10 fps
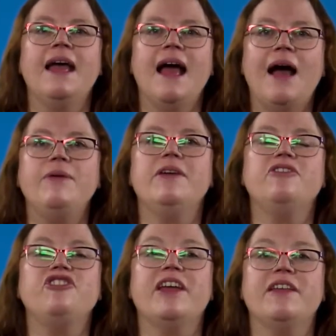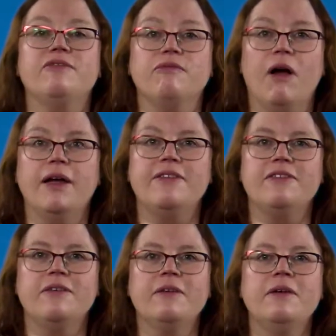how you can check it's right,
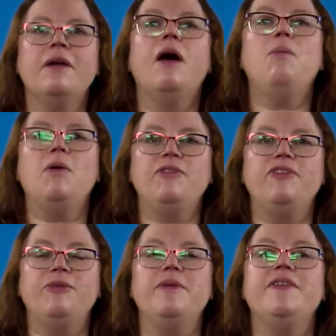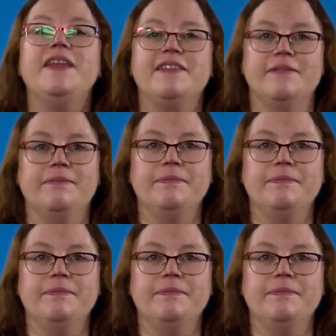and what to do if it isn't.